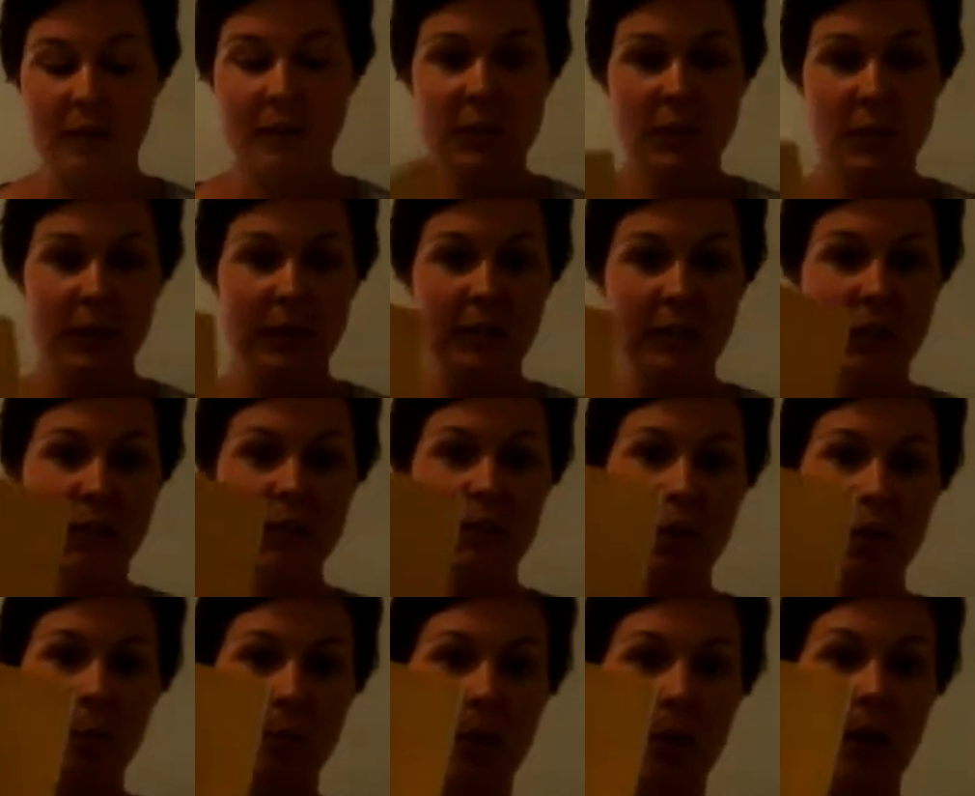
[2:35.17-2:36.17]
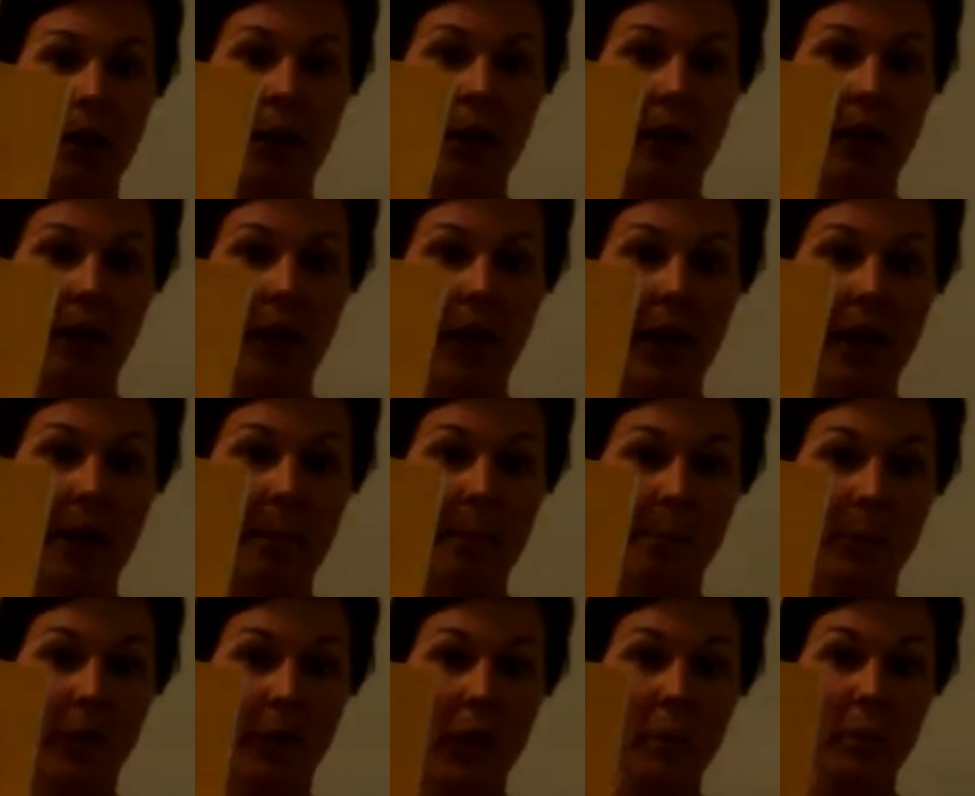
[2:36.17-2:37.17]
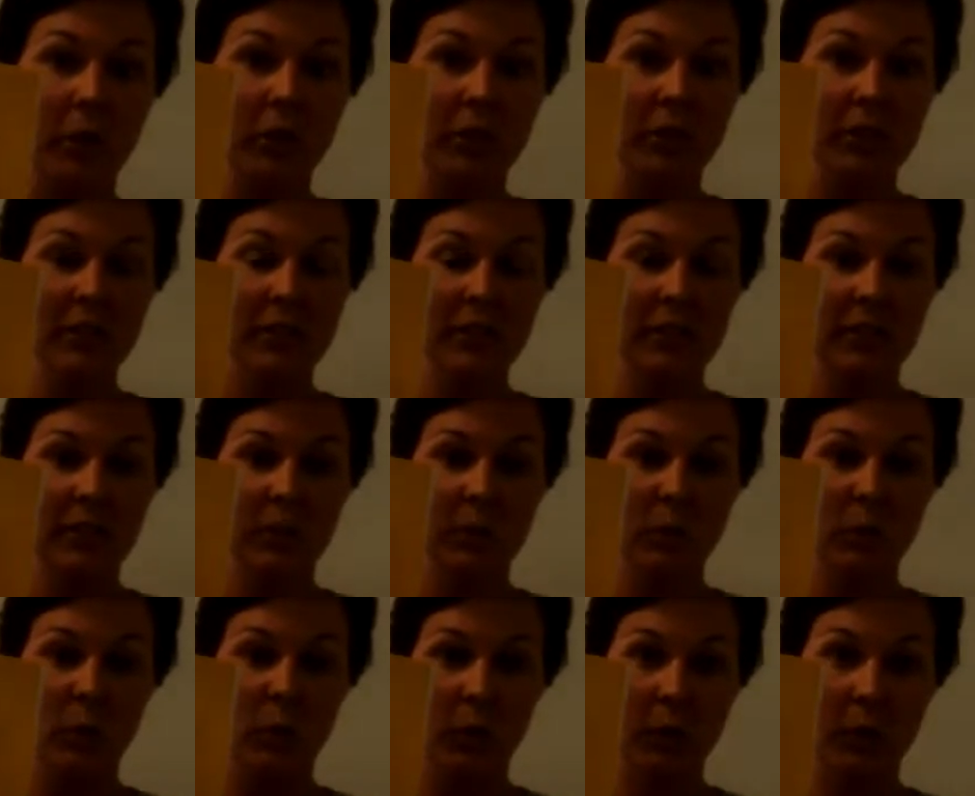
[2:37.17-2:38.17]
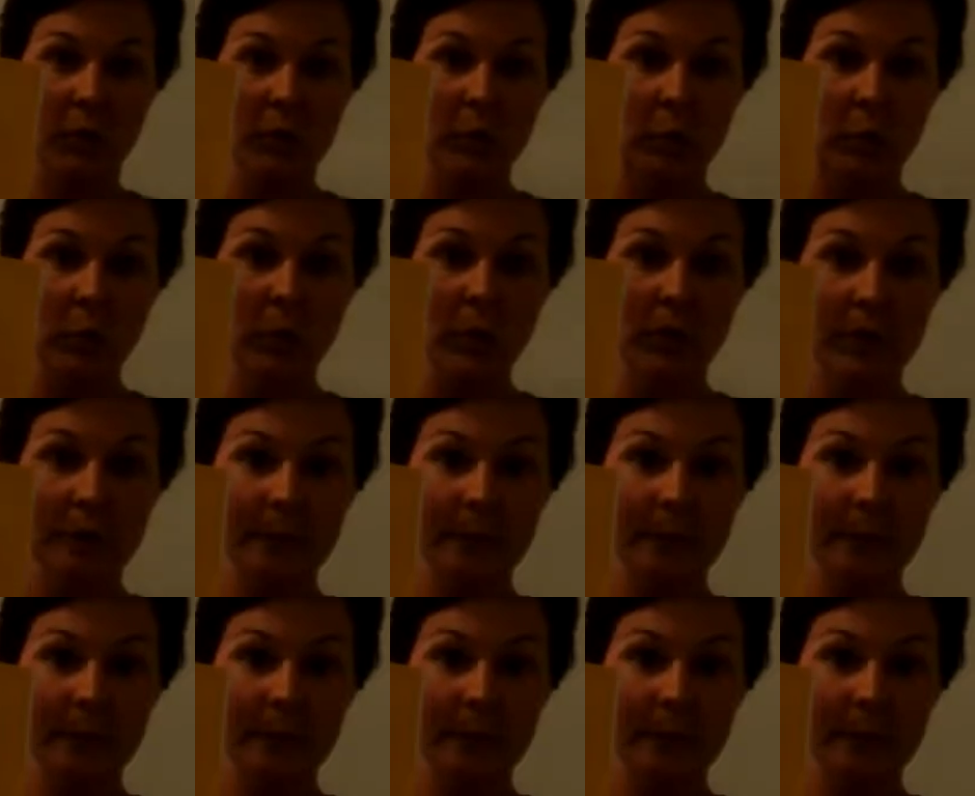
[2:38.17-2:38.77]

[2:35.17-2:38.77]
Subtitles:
So I just got my Emotions and Essential Oils book